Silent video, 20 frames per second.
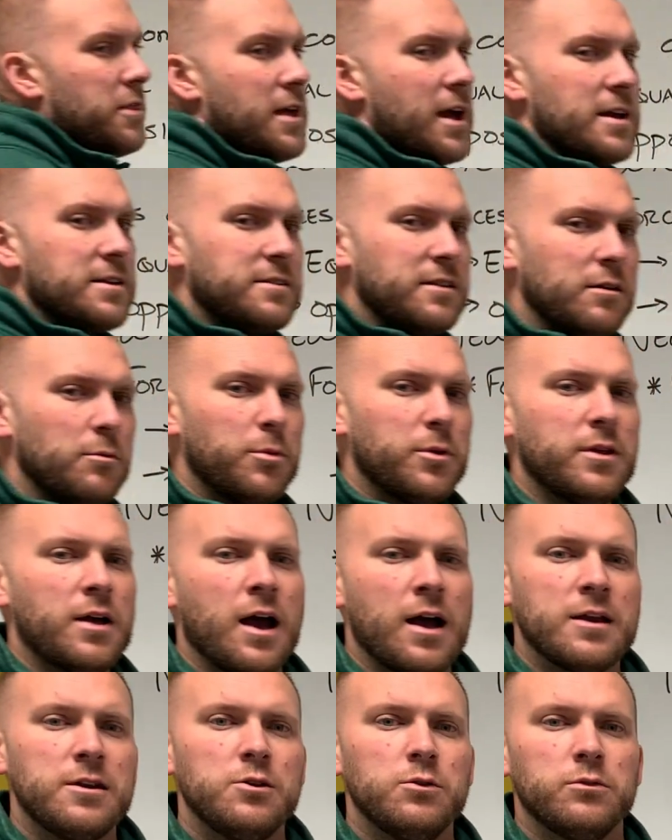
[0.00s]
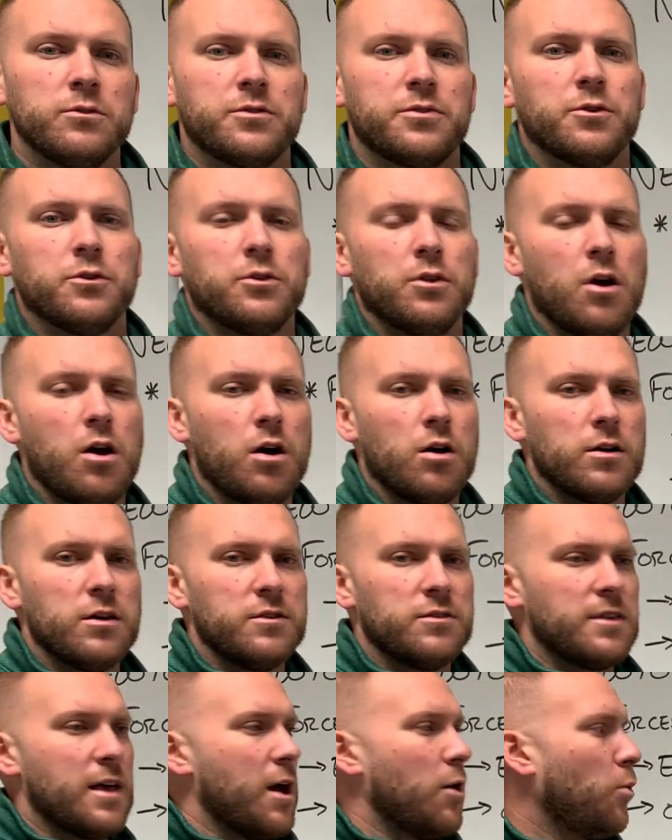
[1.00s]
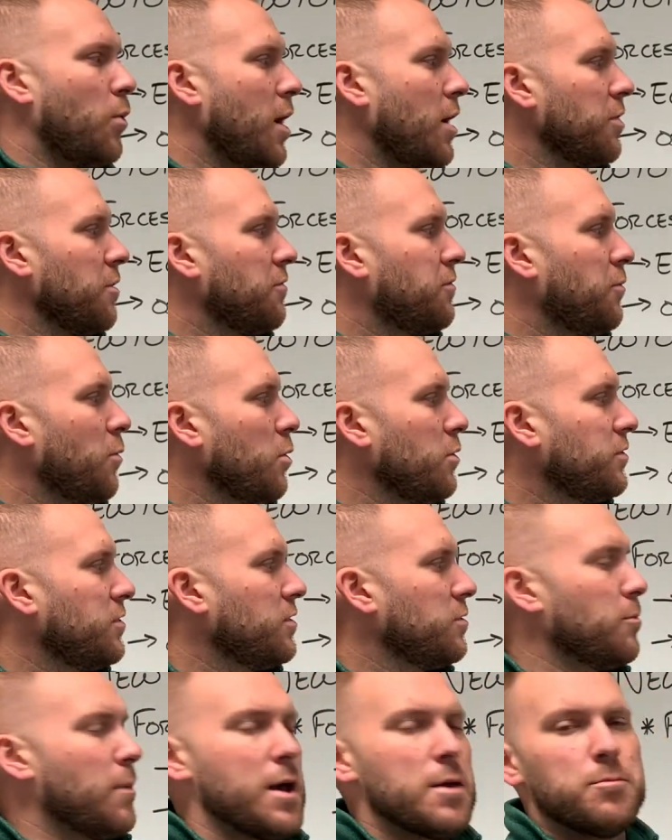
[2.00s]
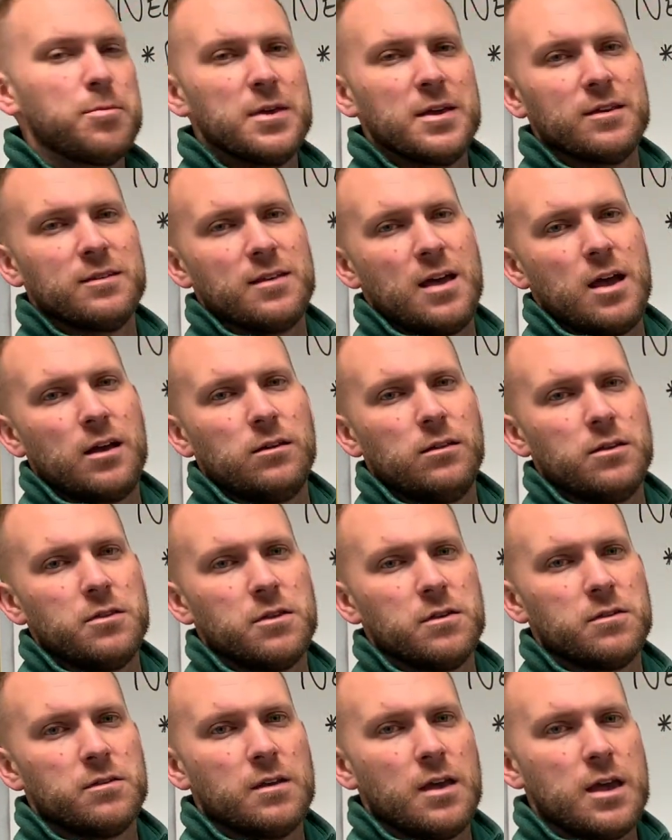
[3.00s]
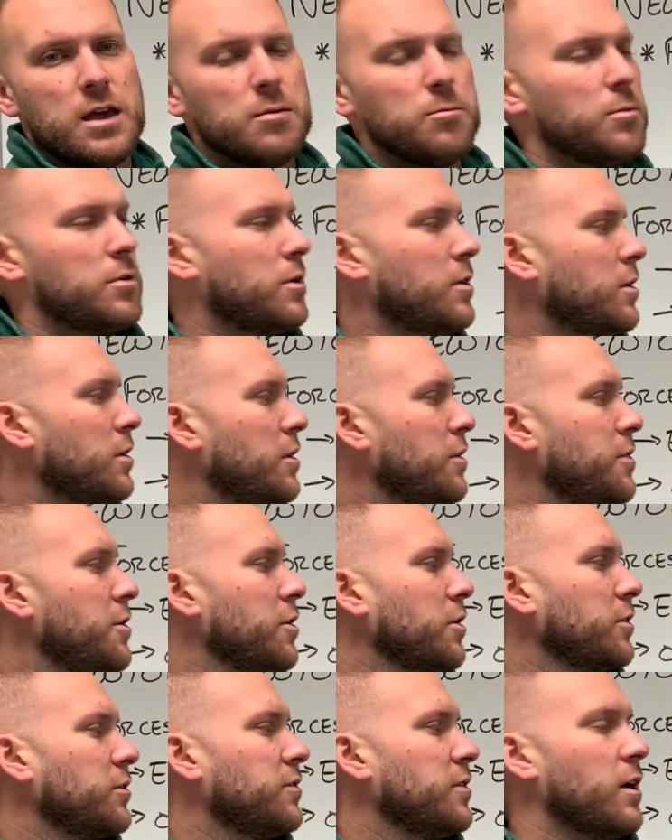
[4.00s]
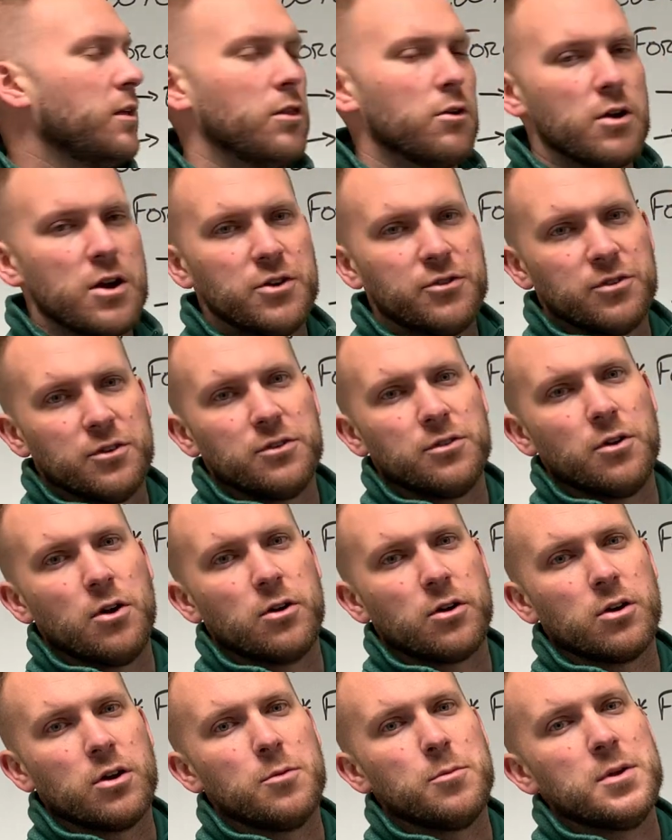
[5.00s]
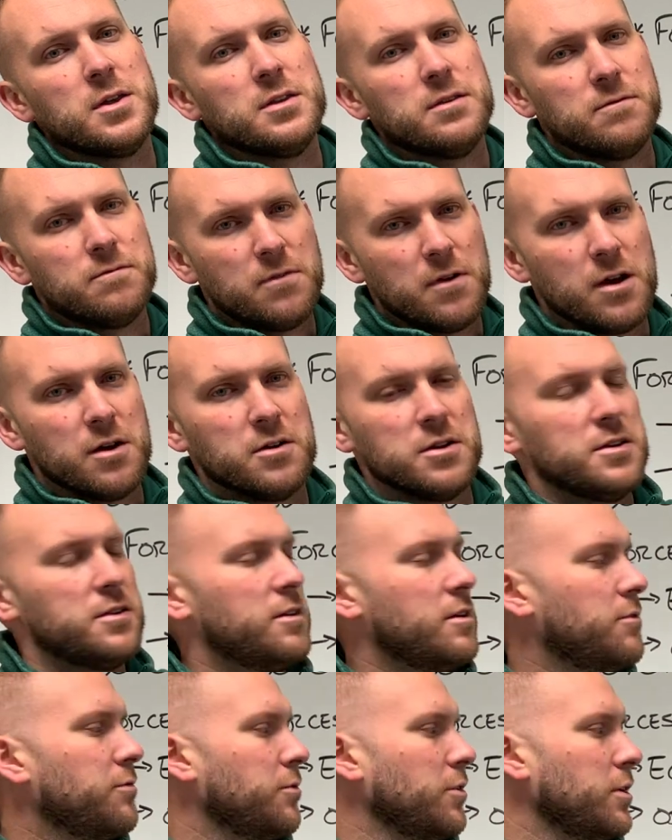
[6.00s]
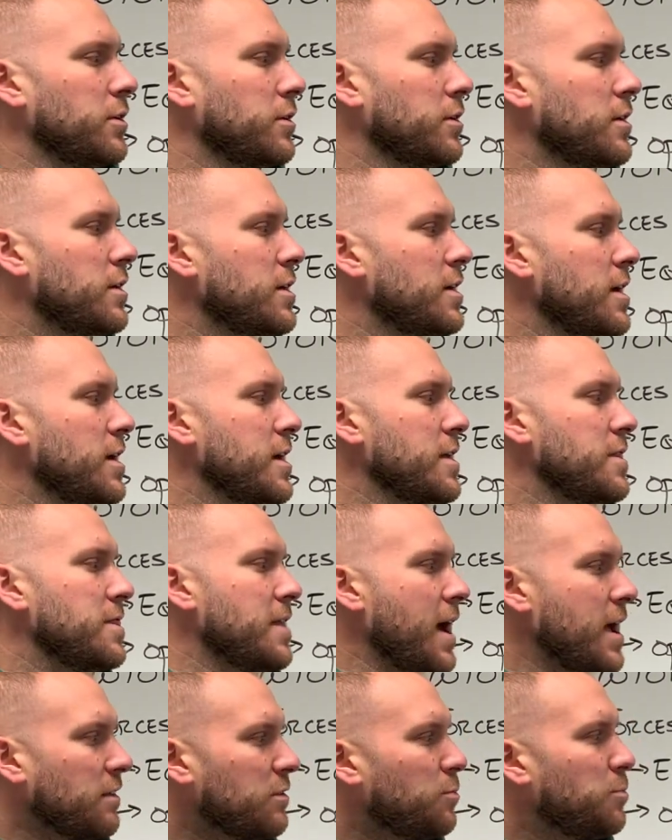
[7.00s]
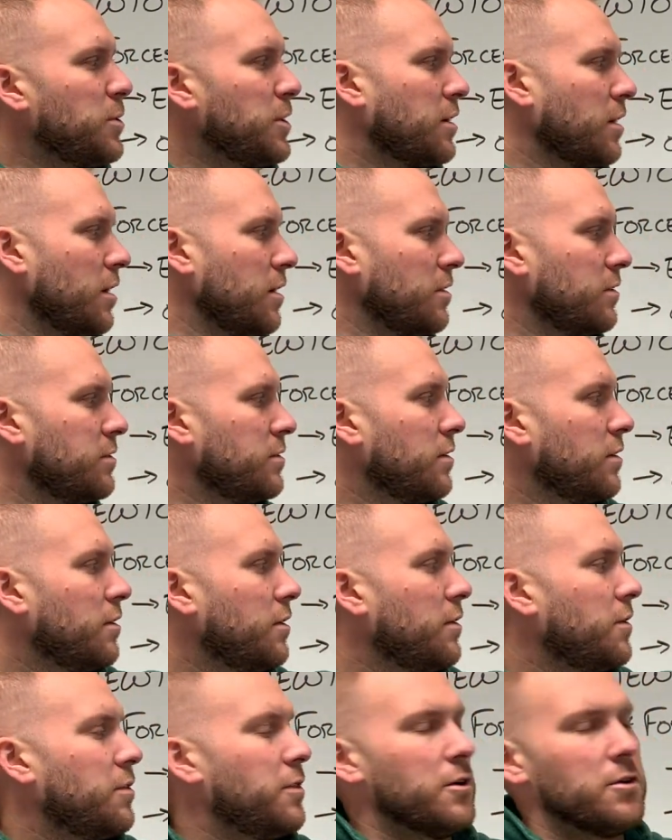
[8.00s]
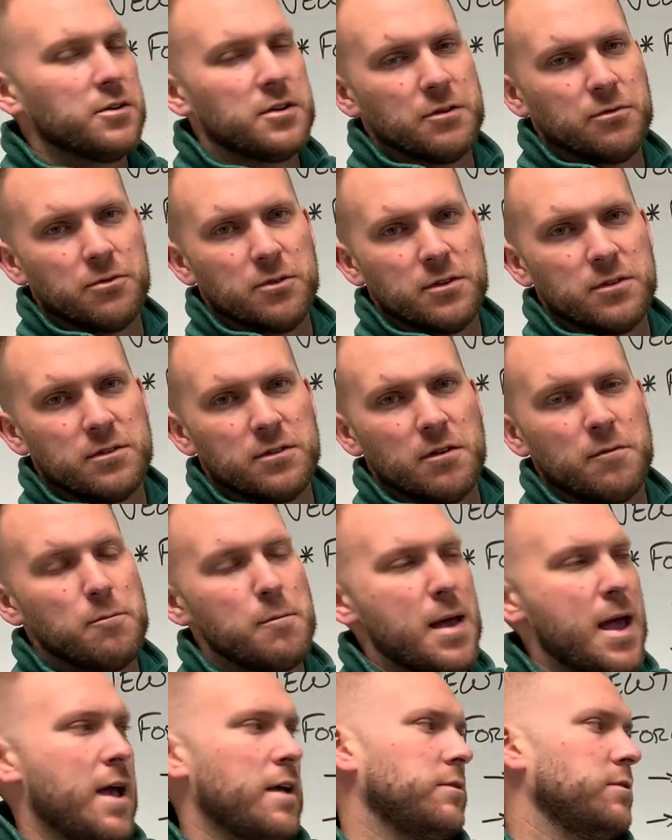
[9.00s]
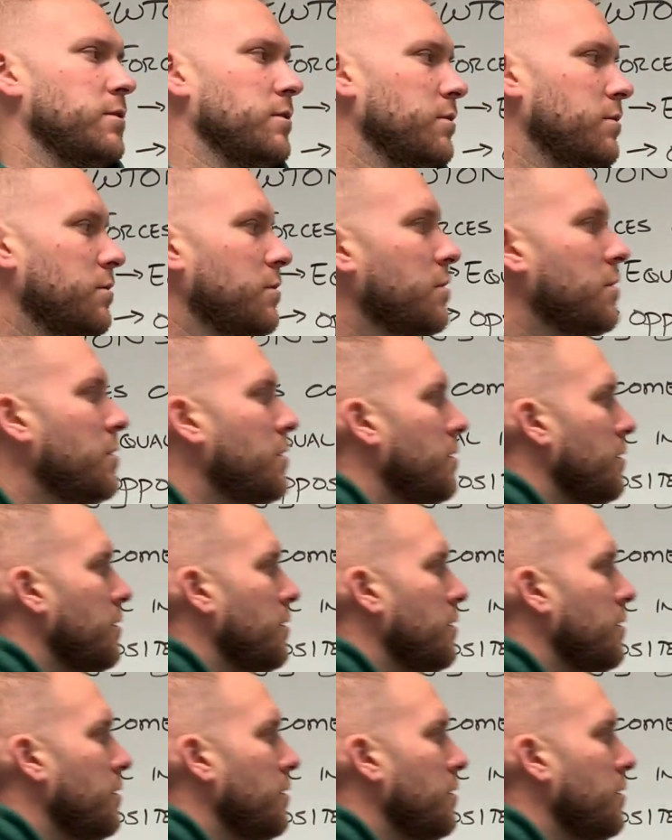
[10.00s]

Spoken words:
the idea behind Newton's third law is that while the forces might be exactly the same, their accelerations are going to be very different. And that's because they're difference of masses,